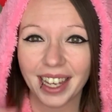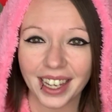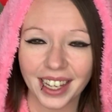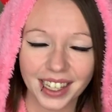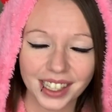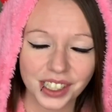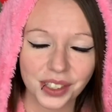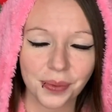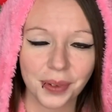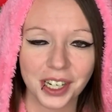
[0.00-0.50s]

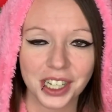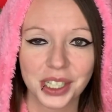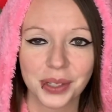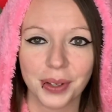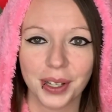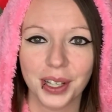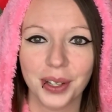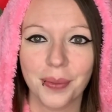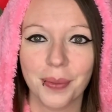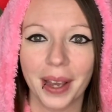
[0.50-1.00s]
it's
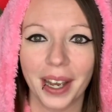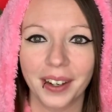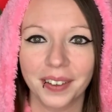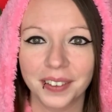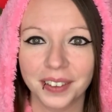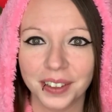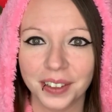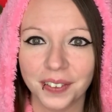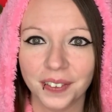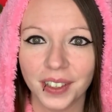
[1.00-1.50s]
Marcemellow back
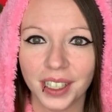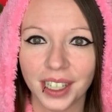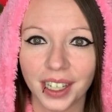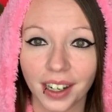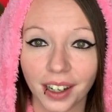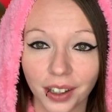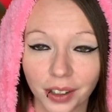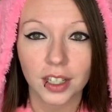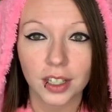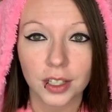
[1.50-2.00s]
with a new
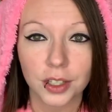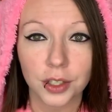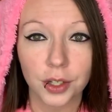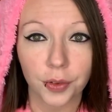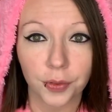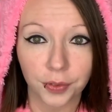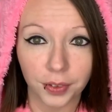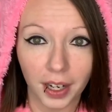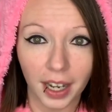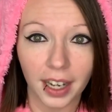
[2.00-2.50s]
video. So
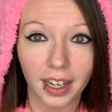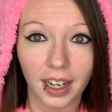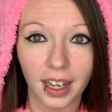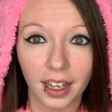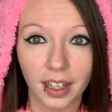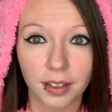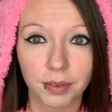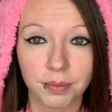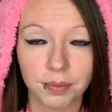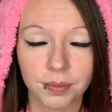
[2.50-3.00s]

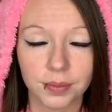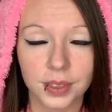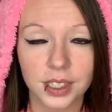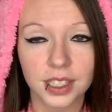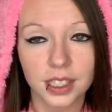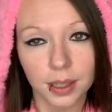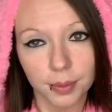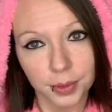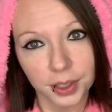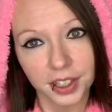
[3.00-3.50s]
Friday,
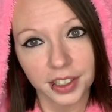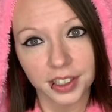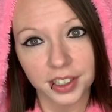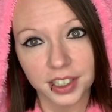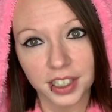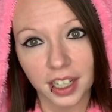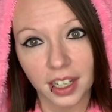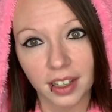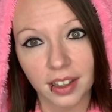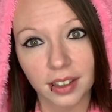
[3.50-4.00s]
December
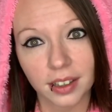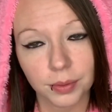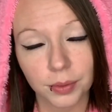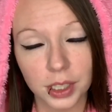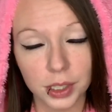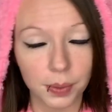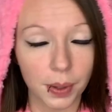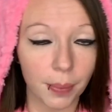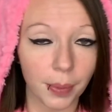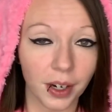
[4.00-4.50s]
13th
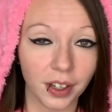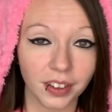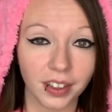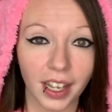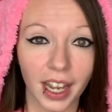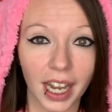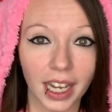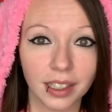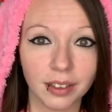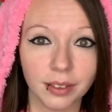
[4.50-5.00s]
was my birthday